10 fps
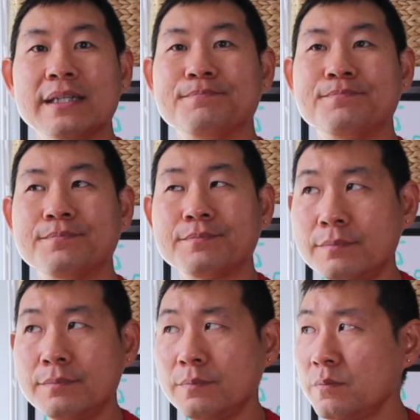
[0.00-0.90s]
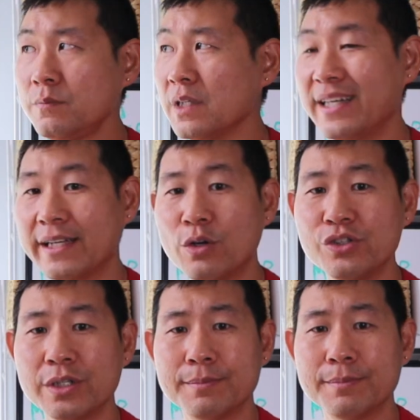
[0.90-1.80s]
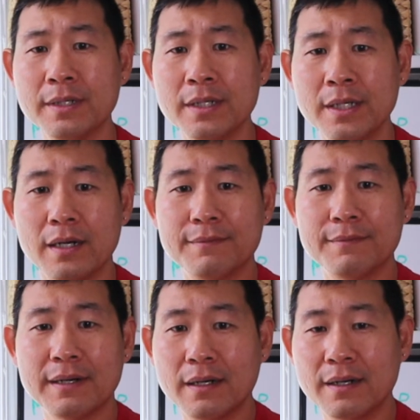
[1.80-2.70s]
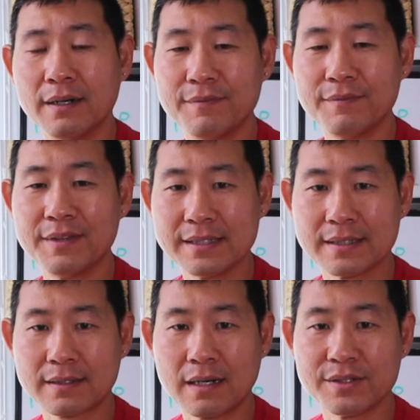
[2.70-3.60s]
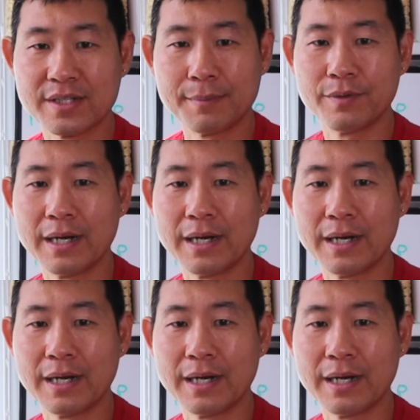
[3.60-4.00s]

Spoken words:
taking ownership of this concept, right? And so